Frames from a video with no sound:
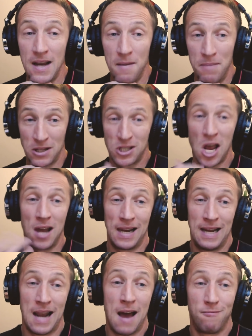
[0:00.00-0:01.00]
But
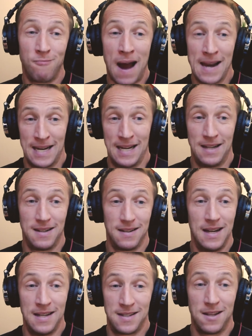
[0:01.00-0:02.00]
certainly, like, running
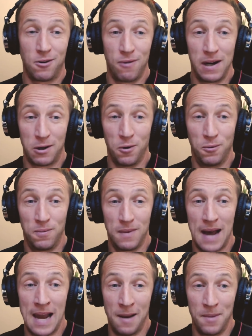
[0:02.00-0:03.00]
is the critical
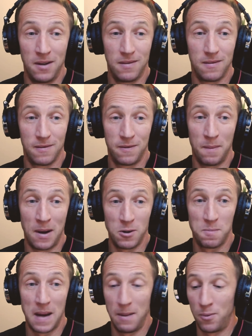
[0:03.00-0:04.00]
element for
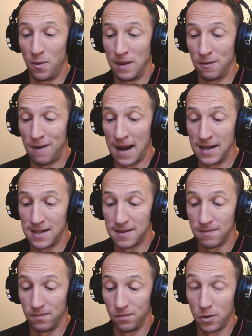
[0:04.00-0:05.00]
most people in the
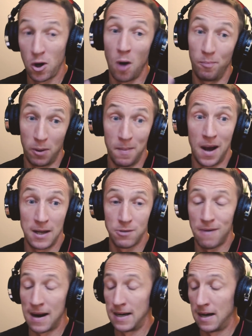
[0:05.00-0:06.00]
race.
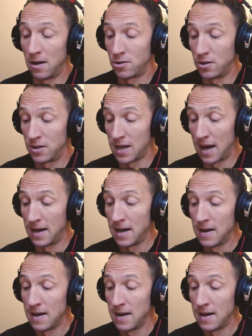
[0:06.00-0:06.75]
Compromise running, I should say.